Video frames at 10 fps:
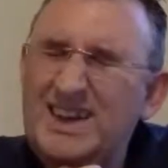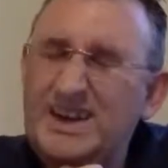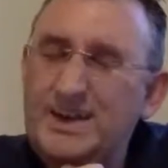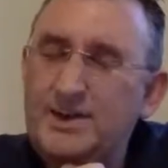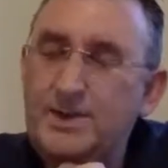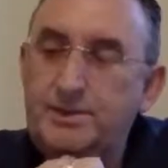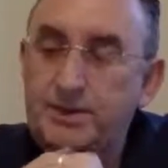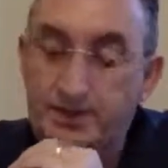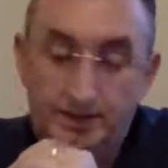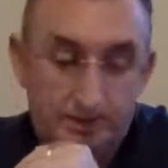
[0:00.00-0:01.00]
I need to
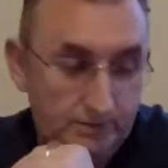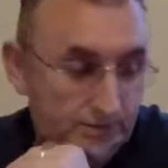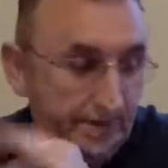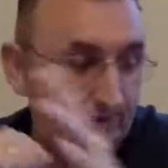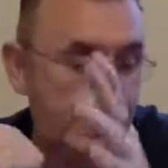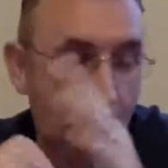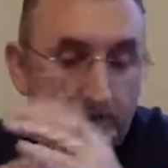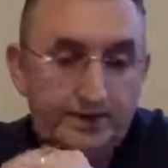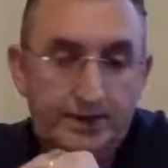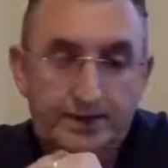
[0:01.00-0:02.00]
remember that. So save that
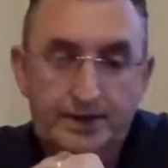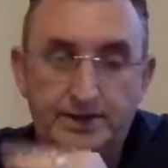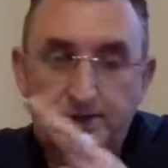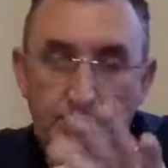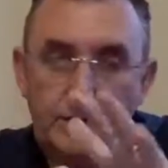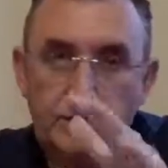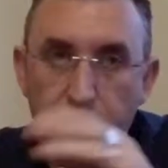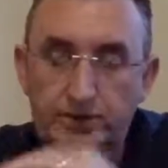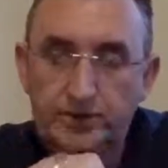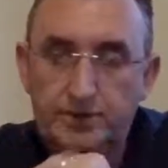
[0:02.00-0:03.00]
one to the end, because I want to
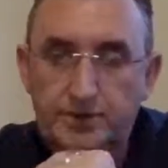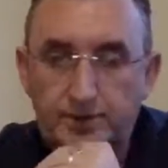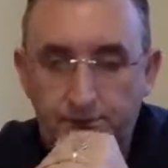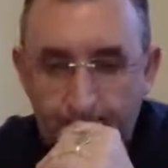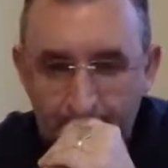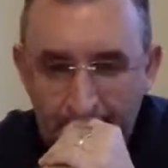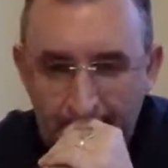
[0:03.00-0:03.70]
talk to you about that one.